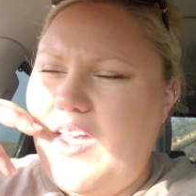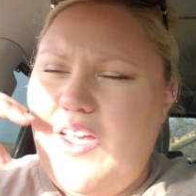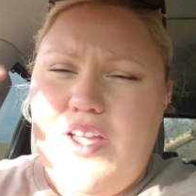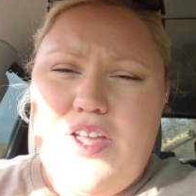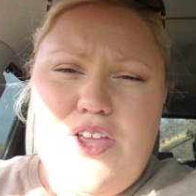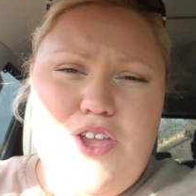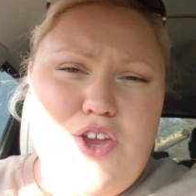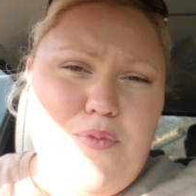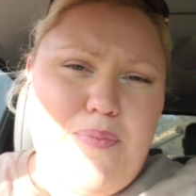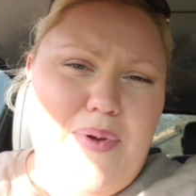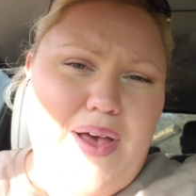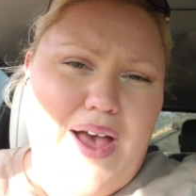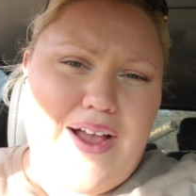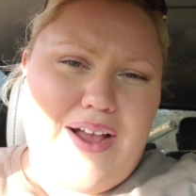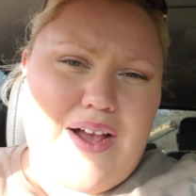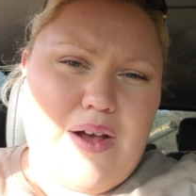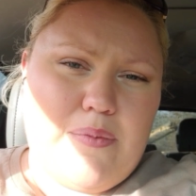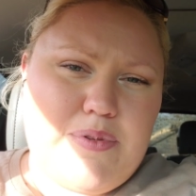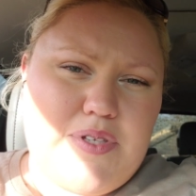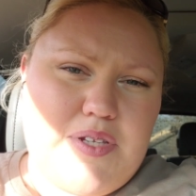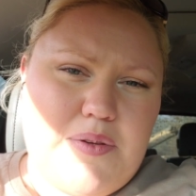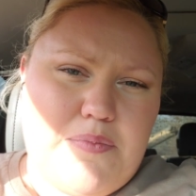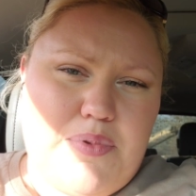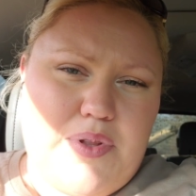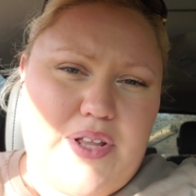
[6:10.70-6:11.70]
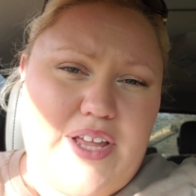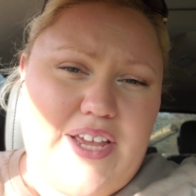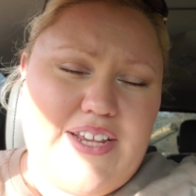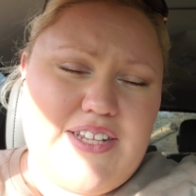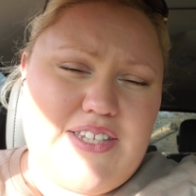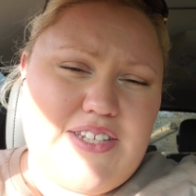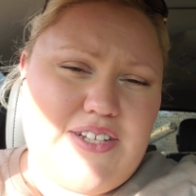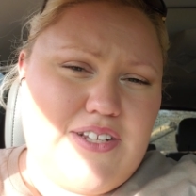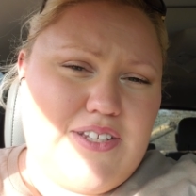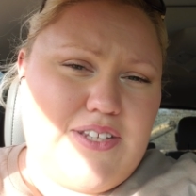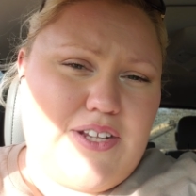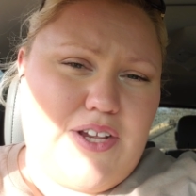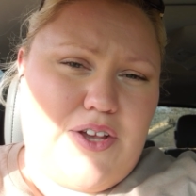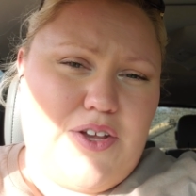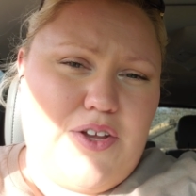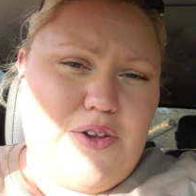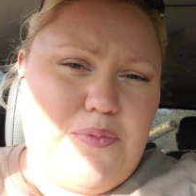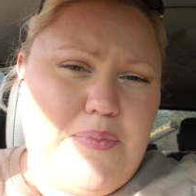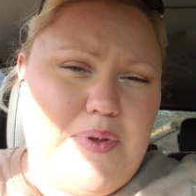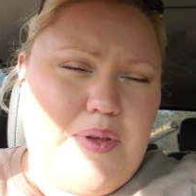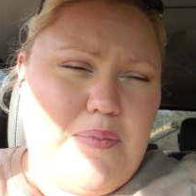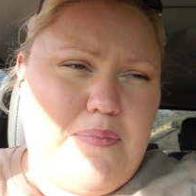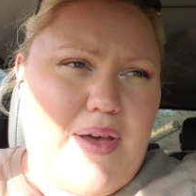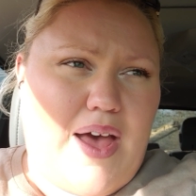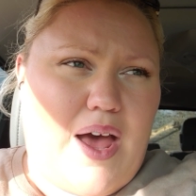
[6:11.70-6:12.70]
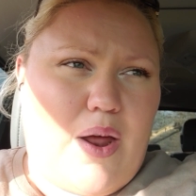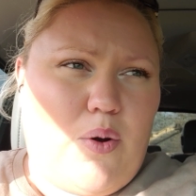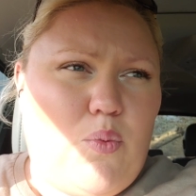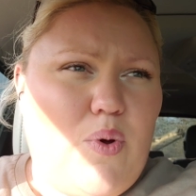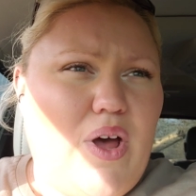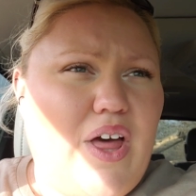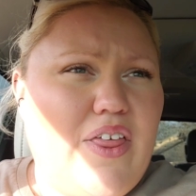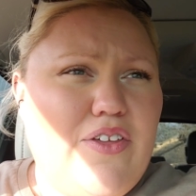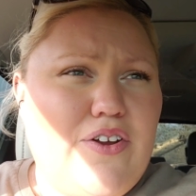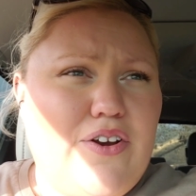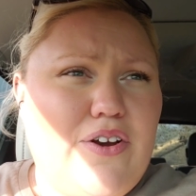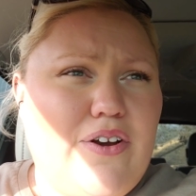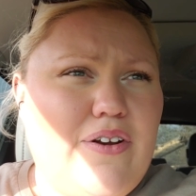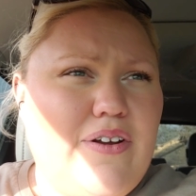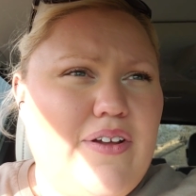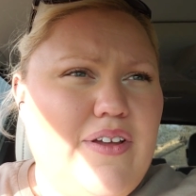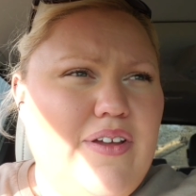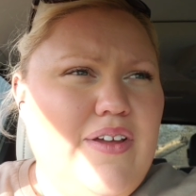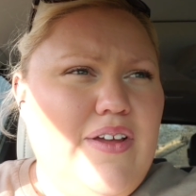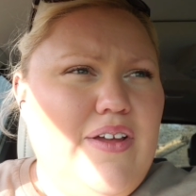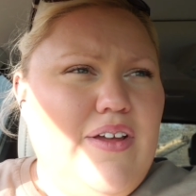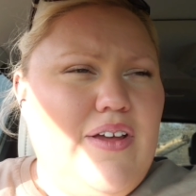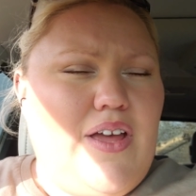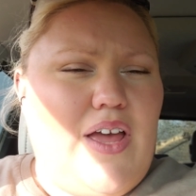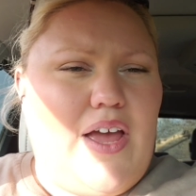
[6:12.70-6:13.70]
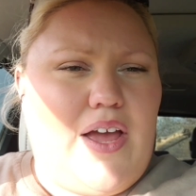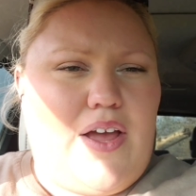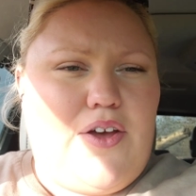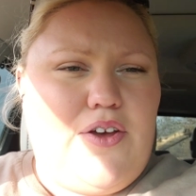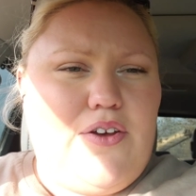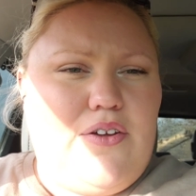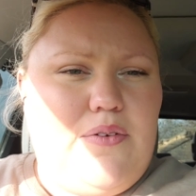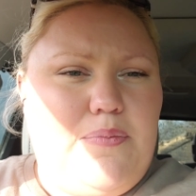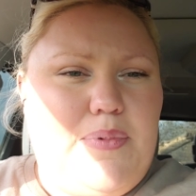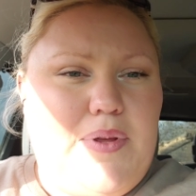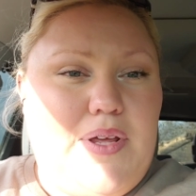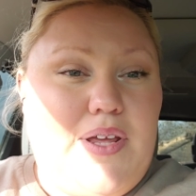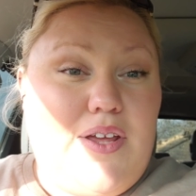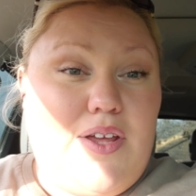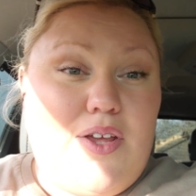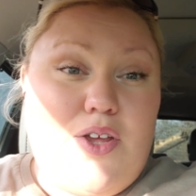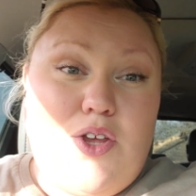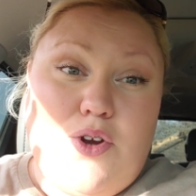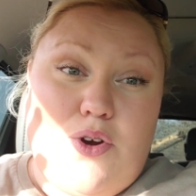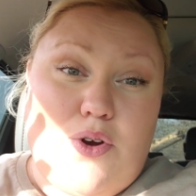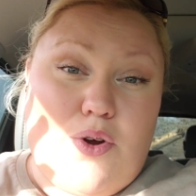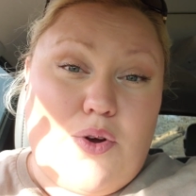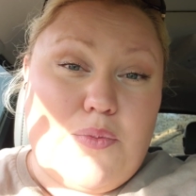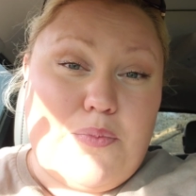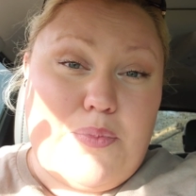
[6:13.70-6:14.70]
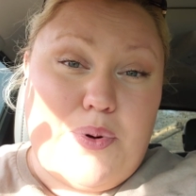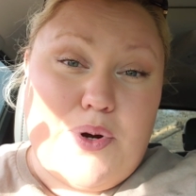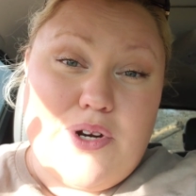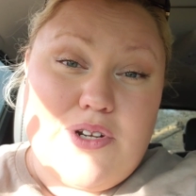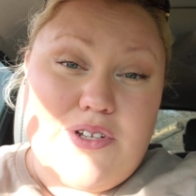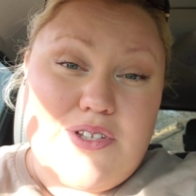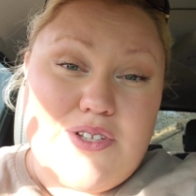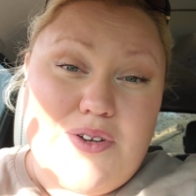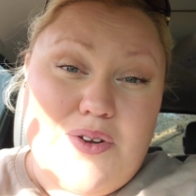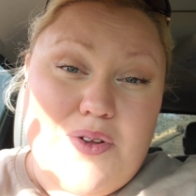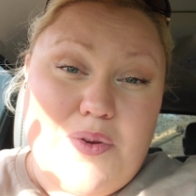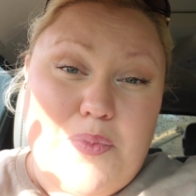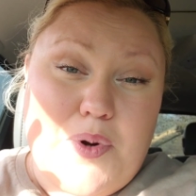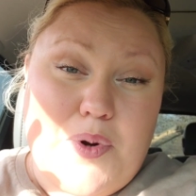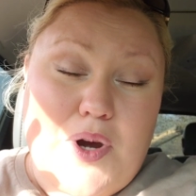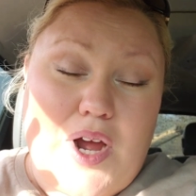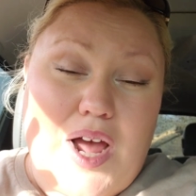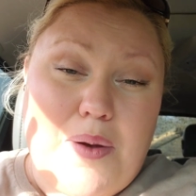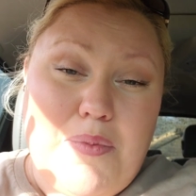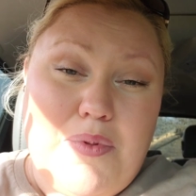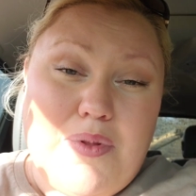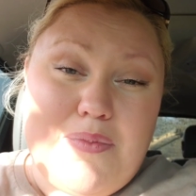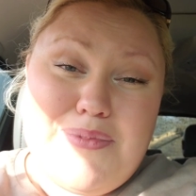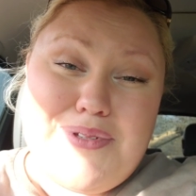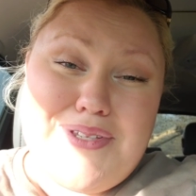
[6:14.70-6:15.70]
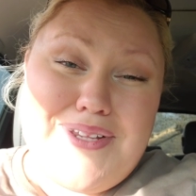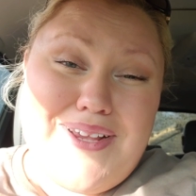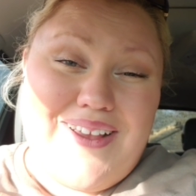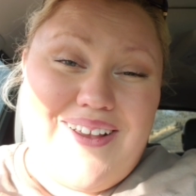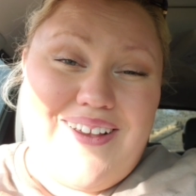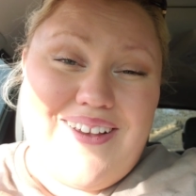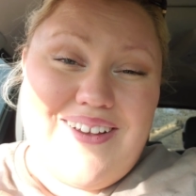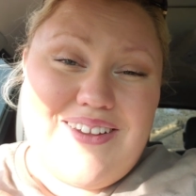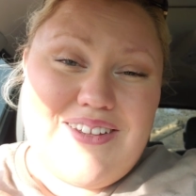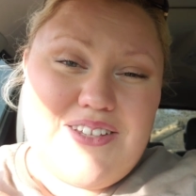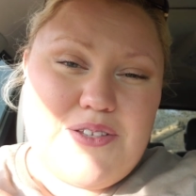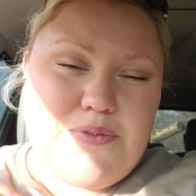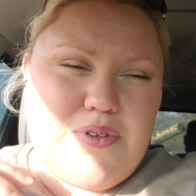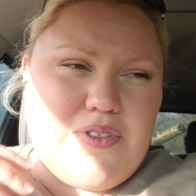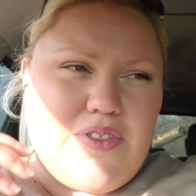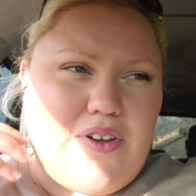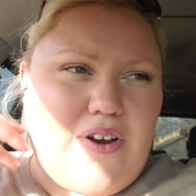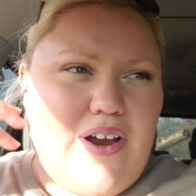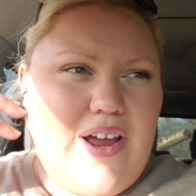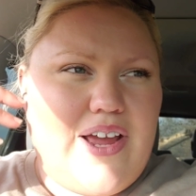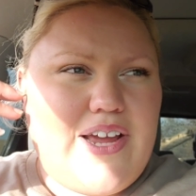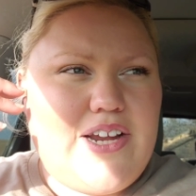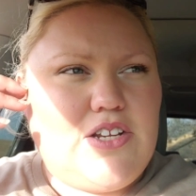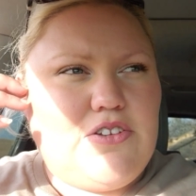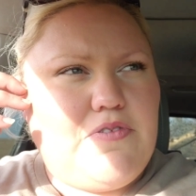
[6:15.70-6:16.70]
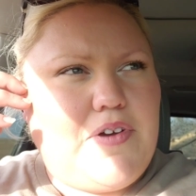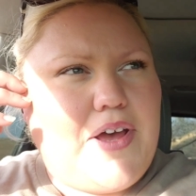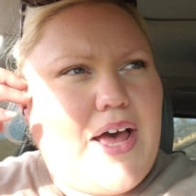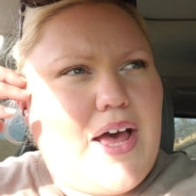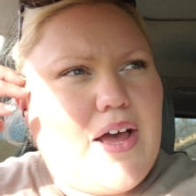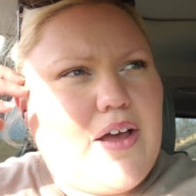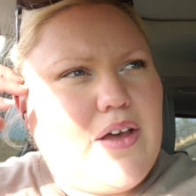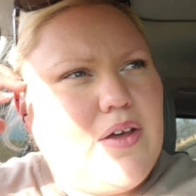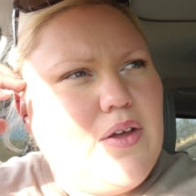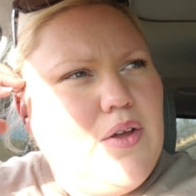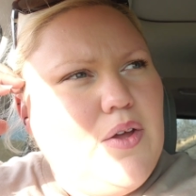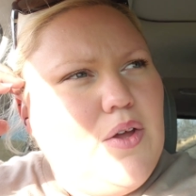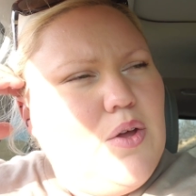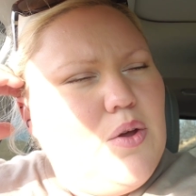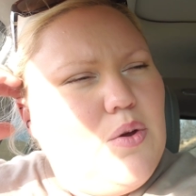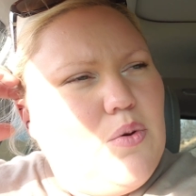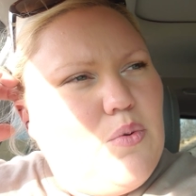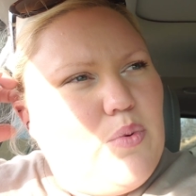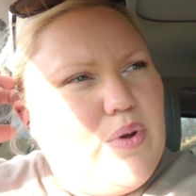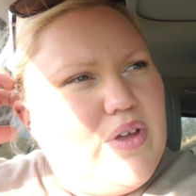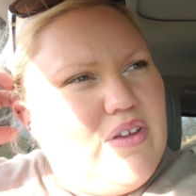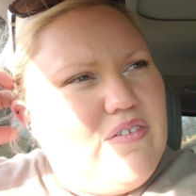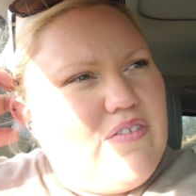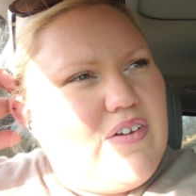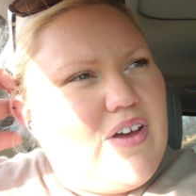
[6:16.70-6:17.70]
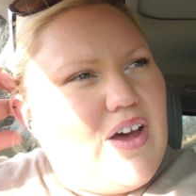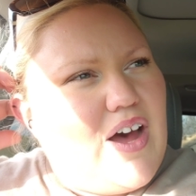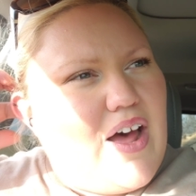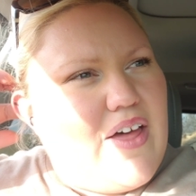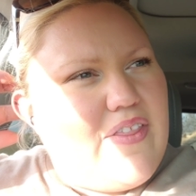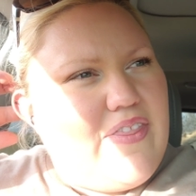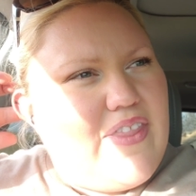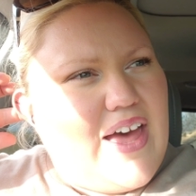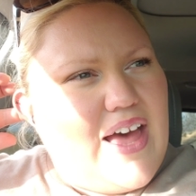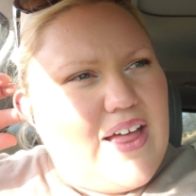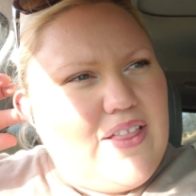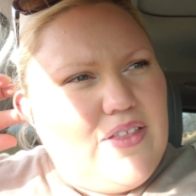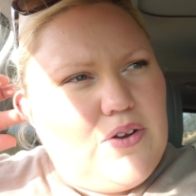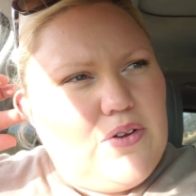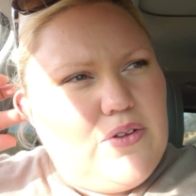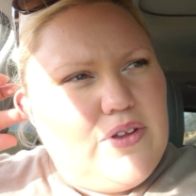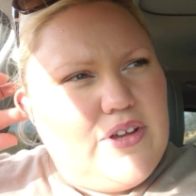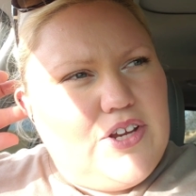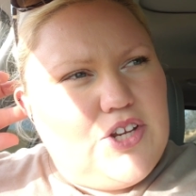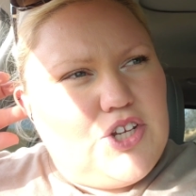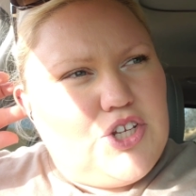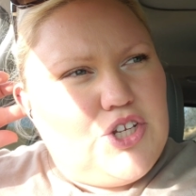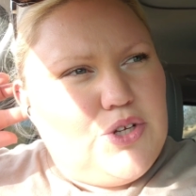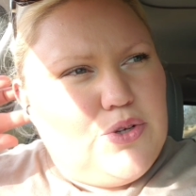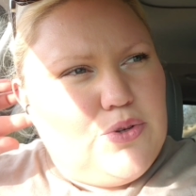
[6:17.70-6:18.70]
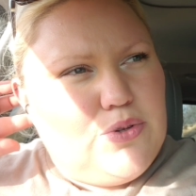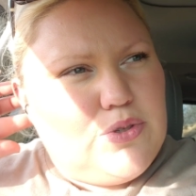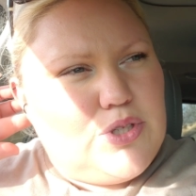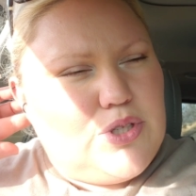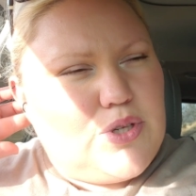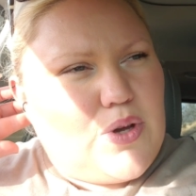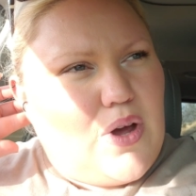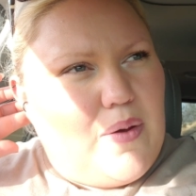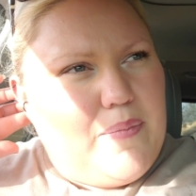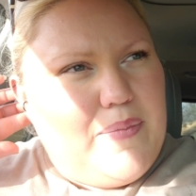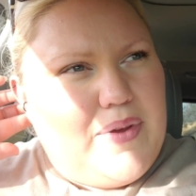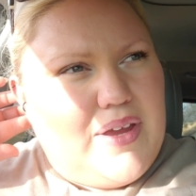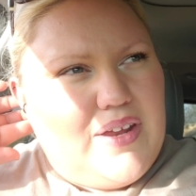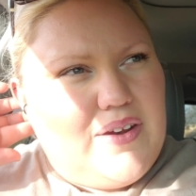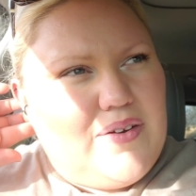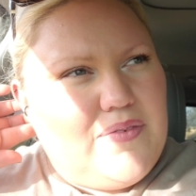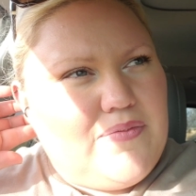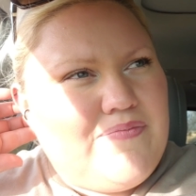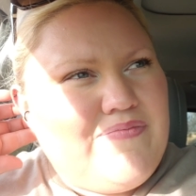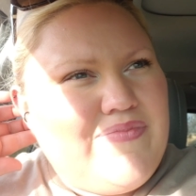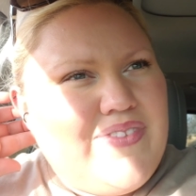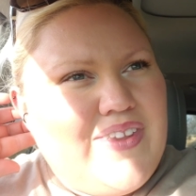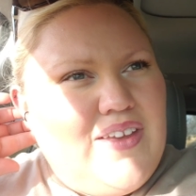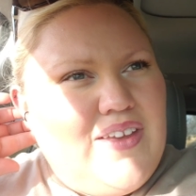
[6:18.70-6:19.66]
your backups in place, because it could be bad weather. It could be your own personal problems, like us with our HVAC. We've got that little issue. So, I mean,